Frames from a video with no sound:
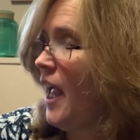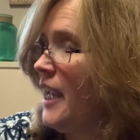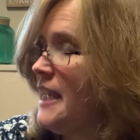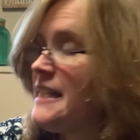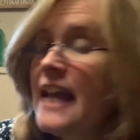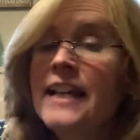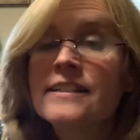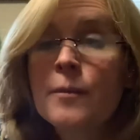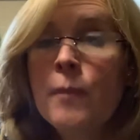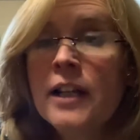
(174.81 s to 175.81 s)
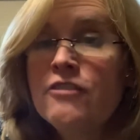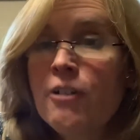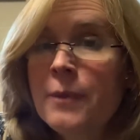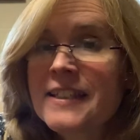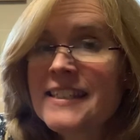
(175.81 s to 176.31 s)
He takes the money
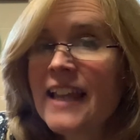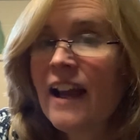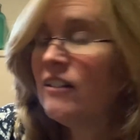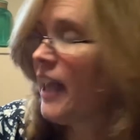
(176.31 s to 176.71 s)
from the sale,